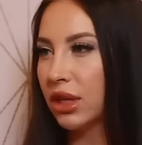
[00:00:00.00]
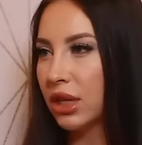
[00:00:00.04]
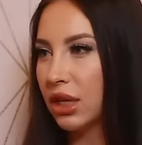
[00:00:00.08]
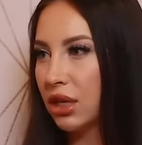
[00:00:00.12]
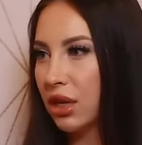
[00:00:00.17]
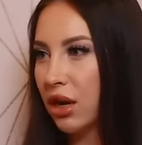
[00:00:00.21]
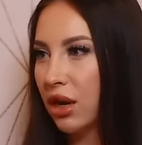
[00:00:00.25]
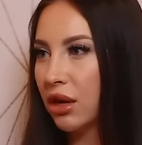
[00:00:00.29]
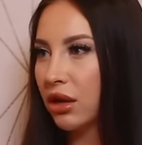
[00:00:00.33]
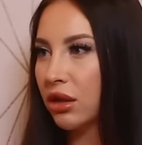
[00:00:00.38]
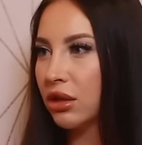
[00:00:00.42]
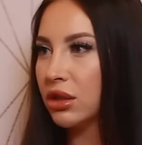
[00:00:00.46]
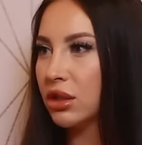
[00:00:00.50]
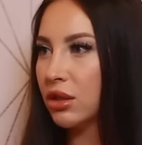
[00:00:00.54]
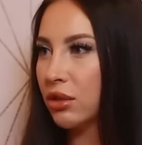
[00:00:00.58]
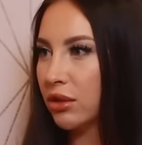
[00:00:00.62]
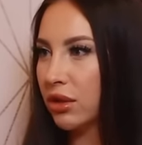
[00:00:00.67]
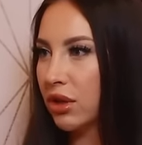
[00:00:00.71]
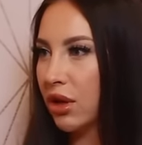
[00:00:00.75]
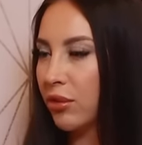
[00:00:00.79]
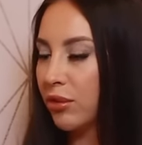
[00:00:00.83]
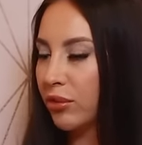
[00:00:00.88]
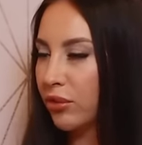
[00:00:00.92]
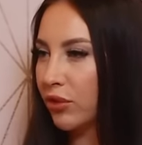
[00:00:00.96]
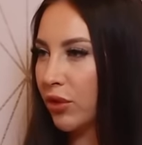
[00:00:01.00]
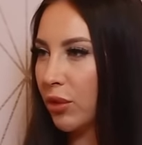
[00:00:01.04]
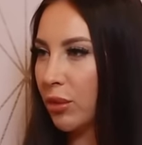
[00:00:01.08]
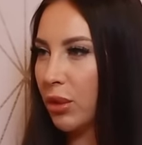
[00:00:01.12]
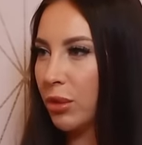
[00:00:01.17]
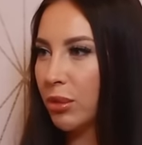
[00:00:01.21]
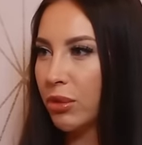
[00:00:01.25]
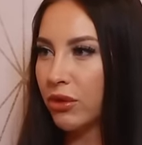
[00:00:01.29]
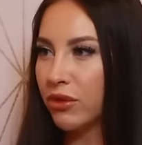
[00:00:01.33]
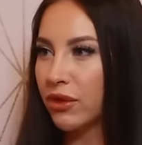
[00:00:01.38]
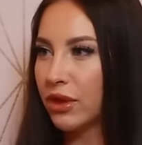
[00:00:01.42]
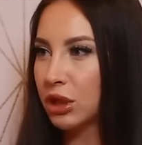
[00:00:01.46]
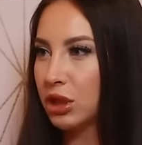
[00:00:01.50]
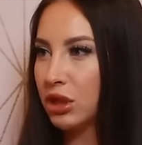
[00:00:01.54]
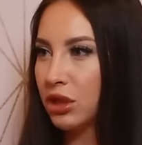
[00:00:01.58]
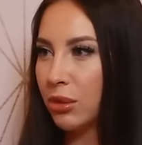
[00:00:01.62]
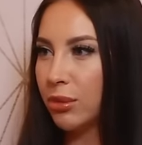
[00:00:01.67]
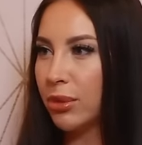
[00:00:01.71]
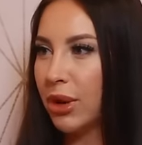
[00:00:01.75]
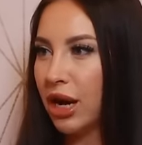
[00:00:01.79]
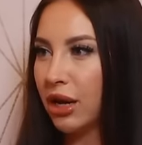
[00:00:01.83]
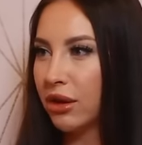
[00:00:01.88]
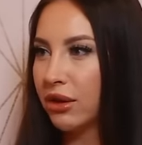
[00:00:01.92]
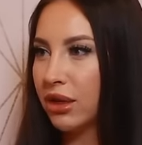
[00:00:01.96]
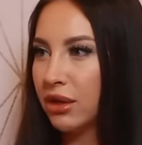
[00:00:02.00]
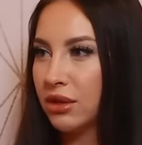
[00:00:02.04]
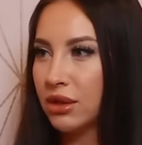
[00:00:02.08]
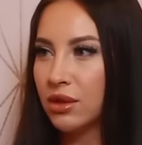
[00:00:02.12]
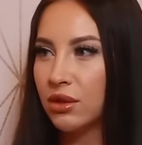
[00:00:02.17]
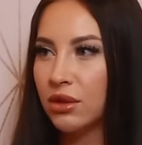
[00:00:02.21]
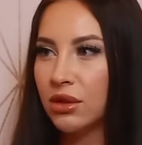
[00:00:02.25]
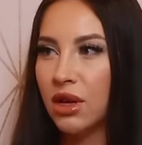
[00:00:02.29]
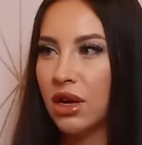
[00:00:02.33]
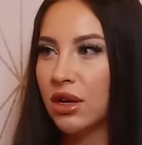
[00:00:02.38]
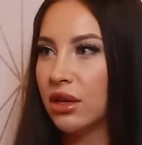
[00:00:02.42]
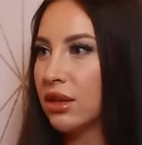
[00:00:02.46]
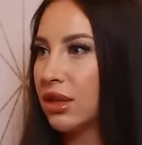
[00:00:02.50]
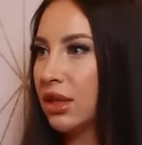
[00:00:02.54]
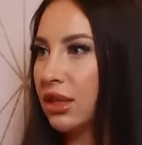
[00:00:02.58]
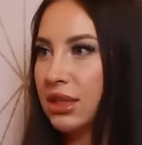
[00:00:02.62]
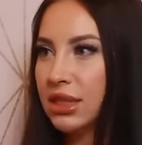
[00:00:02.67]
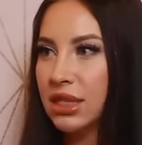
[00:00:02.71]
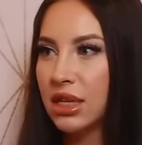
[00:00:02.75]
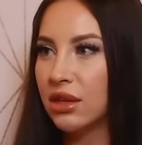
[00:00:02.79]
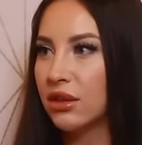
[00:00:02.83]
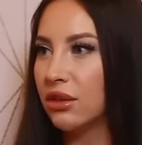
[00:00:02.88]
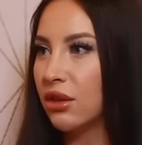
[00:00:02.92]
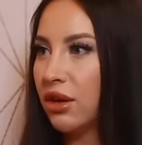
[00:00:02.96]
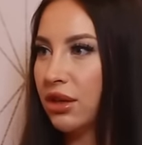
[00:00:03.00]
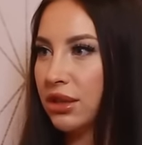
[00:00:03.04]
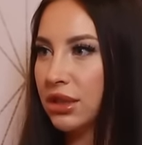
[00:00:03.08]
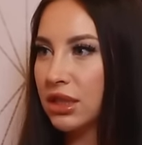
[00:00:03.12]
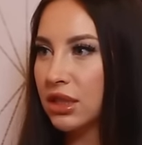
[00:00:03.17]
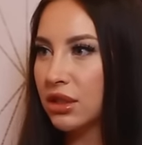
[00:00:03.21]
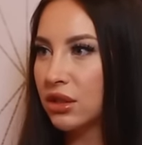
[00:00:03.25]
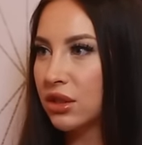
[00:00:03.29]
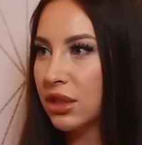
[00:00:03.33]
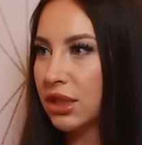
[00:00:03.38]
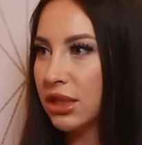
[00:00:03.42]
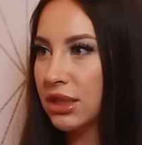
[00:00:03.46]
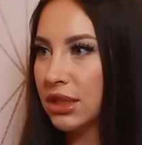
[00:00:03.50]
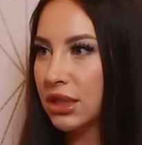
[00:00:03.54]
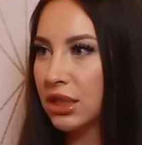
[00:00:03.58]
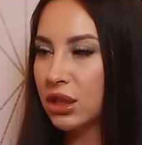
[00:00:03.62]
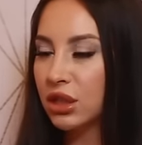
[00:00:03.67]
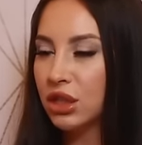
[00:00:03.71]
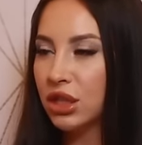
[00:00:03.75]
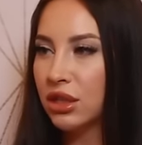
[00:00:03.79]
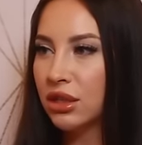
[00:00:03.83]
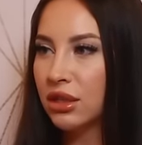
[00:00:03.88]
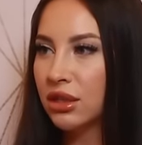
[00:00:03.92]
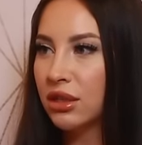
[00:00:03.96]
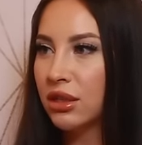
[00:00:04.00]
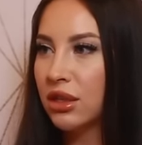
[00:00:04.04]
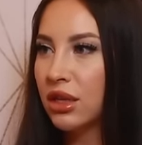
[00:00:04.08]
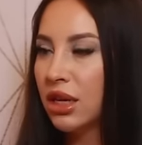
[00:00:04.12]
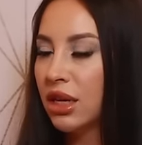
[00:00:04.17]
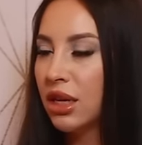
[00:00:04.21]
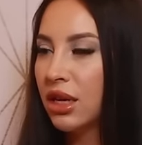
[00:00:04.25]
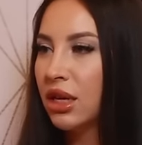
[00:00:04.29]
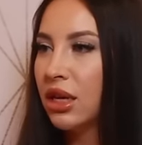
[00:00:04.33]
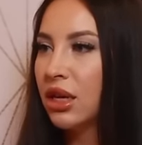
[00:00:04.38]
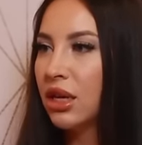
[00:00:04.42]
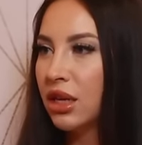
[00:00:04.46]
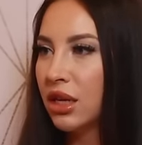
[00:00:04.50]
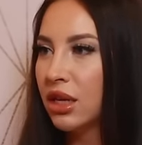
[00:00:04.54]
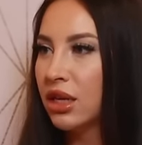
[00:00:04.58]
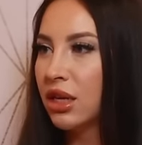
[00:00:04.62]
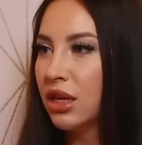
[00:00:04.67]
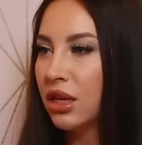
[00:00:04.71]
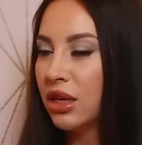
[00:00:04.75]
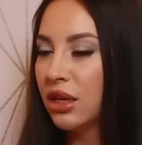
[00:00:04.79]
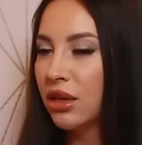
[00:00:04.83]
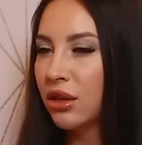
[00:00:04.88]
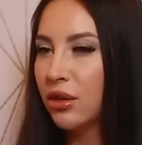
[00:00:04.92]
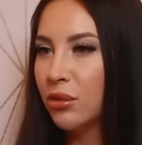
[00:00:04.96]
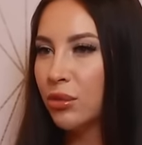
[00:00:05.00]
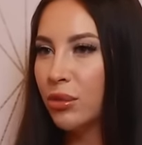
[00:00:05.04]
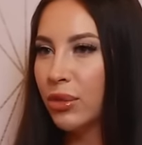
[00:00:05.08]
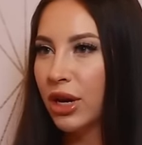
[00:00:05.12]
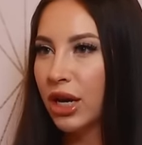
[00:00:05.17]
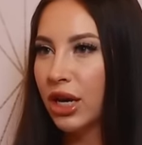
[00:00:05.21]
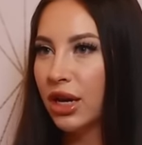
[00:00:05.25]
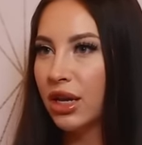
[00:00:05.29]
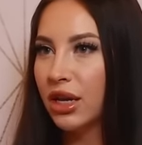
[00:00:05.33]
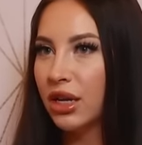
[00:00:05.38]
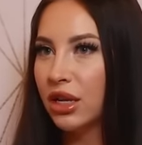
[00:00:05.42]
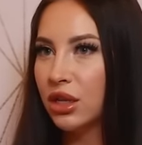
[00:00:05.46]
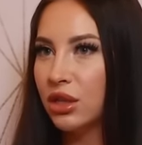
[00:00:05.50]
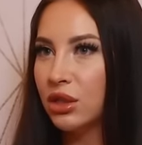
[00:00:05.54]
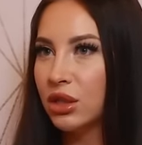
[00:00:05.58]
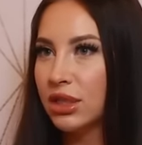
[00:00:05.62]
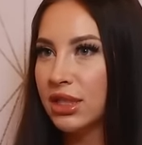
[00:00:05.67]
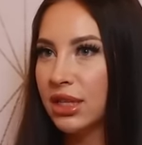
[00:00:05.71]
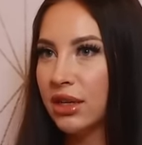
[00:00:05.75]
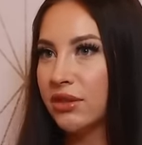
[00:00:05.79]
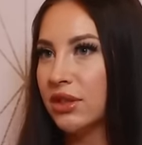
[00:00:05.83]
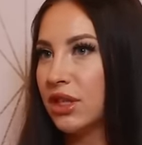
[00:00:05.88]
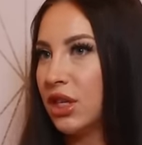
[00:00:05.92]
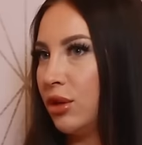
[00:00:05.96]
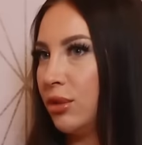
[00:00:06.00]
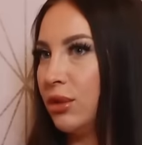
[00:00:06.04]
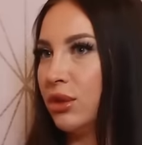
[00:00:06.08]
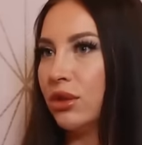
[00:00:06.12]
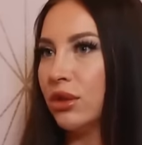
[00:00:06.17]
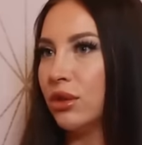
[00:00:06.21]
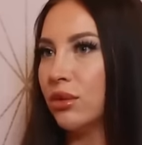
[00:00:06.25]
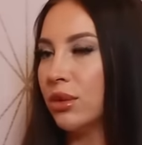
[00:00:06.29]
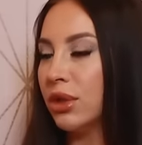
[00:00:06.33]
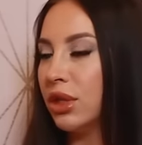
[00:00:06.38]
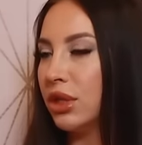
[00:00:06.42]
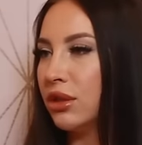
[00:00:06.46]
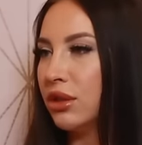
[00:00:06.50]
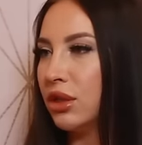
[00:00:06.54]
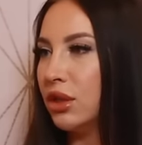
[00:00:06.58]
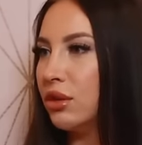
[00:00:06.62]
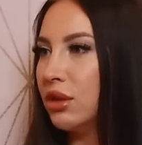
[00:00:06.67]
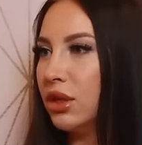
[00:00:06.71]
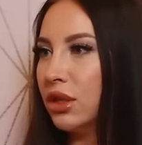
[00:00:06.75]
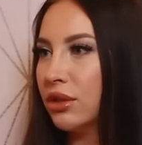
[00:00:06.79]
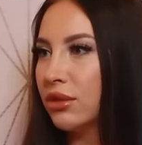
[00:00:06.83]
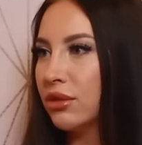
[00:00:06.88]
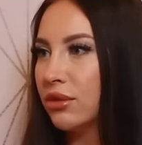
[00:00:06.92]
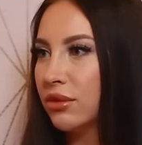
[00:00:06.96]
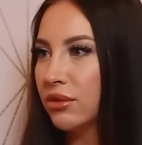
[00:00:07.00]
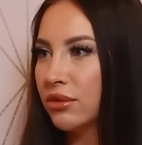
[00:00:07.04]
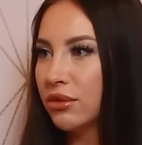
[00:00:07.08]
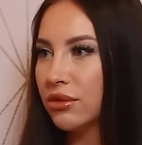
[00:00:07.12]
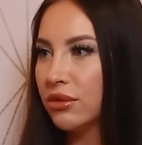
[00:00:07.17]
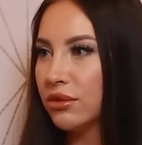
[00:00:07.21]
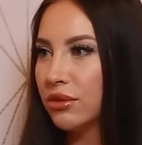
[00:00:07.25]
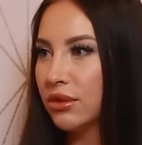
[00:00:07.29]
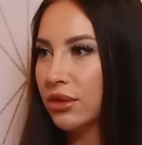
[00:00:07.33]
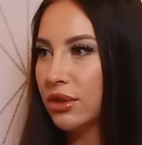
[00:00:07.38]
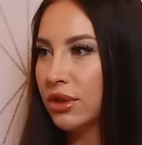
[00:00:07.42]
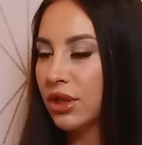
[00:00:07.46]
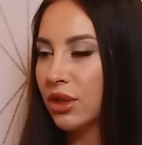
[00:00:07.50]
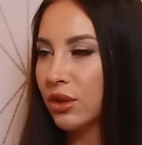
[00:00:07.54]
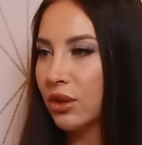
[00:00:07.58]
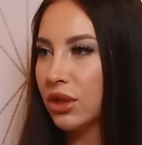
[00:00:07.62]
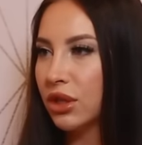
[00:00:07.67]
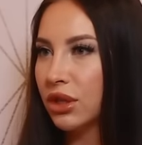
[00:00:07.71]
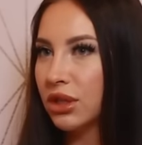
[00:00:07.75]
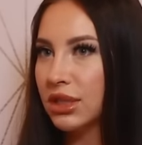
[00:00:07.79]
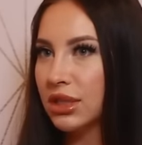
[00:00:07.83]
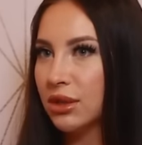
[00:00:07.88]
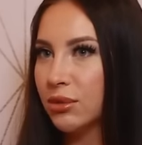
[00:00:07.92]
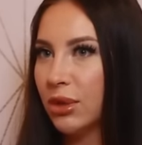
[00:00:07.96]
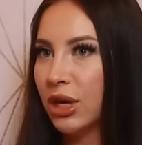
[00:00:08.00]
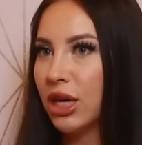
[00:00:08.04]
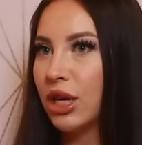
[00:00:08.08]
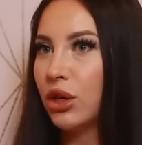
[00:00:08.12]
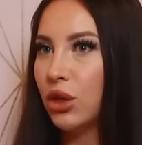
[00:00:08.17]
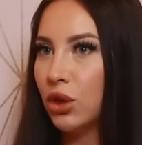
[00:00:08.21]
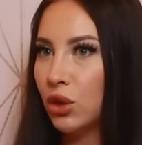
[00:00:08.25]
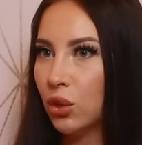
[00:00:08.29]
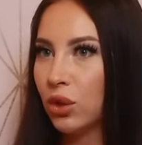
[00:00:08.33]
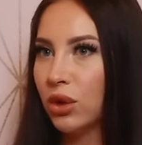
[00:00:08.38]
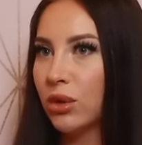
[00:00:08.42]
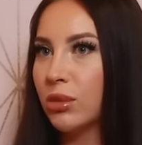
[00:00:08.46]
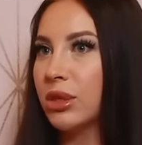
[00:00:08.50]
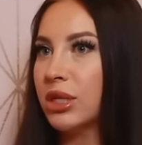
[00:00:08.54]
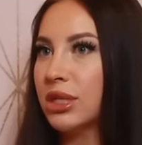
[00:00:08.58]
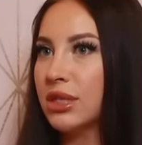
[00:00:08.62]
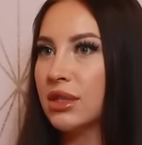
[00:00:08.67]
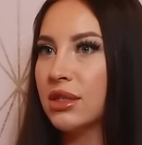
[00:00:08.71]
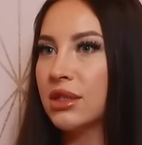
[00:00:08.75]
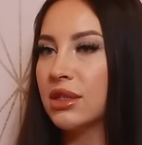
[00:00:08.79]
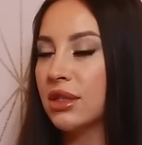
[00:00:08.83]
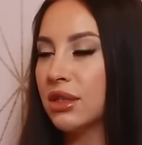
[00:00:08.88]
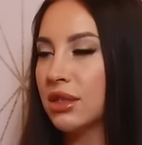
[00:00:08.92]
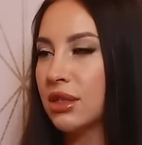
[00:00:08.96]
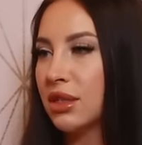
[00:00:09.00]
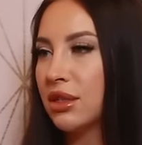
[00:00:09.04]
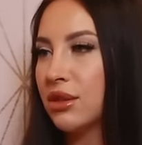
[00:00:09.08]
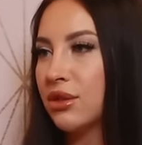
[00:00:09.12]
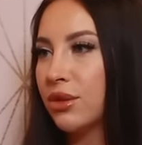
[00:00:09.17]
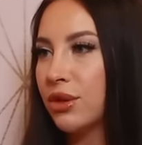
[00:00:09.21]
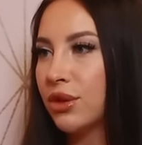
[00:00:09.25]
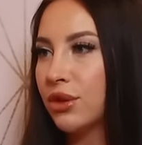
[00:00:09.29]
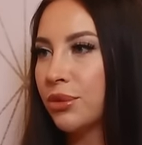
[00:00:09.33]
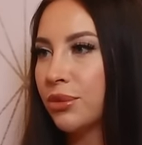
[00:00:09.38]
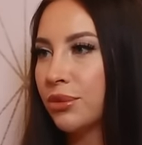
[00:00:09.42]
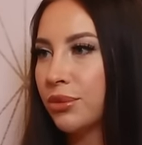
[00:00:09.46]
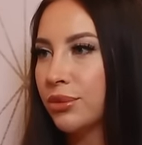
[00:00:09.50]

like young or don't come from a professional background, so a lot of things get lost in translation. Totally. You know, but you just have to keep doing what you do. Yeah. In order to make your business successful.